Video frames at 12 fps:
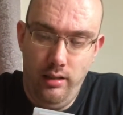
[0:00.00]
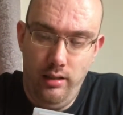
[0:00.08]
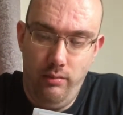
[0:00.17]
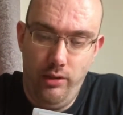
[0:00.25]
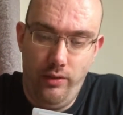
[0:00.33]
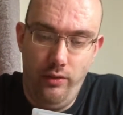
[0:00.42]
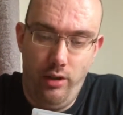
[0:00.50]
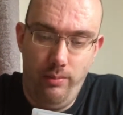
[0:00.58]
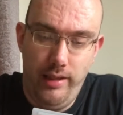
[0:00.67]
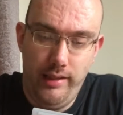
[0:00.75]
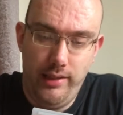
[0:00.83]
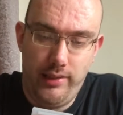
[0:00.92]
which I've not
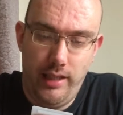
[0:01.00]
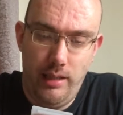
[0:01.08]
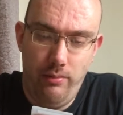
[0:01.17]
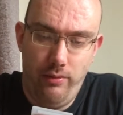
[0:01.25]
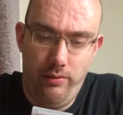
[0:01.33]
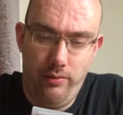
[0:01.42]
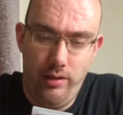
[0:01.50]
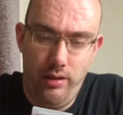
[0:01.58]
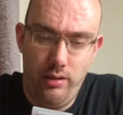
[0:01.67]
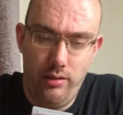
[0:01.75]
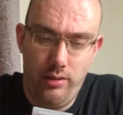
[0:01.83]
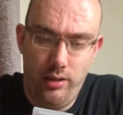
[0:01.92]
played this game for a
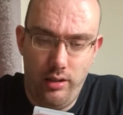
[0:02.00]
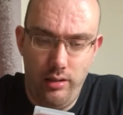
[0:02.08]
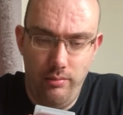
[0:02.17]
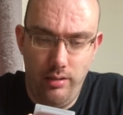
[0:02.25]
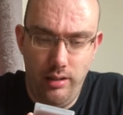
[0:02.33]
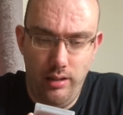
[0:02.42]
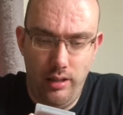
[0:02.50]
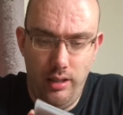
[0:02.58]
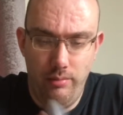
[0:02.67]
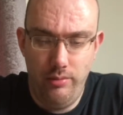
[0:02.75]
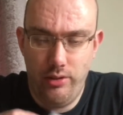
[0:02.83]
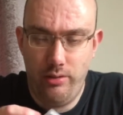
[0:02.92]
long time,
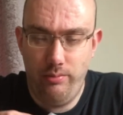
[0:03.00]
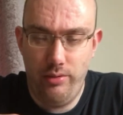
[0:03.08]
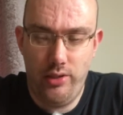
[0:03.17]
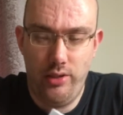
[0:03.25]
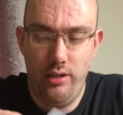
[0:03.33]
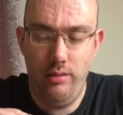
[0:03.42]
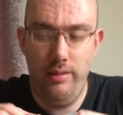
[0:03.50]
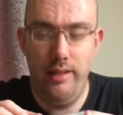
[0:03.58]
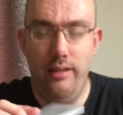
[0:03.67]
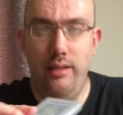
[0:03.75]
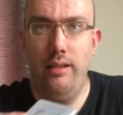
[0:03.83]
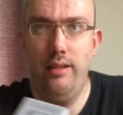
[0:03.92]
so I'm
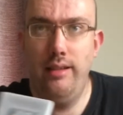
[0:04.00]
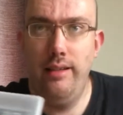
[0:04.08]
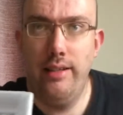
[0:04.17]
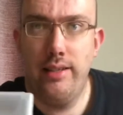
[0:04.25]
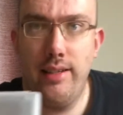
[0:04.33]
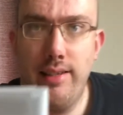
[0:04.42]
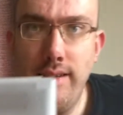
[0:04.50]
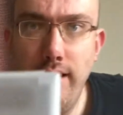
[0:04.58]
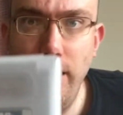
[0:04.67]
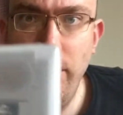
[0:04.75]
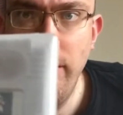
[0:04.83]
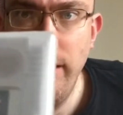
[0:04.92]
presuming it is the
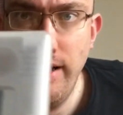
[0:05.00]
same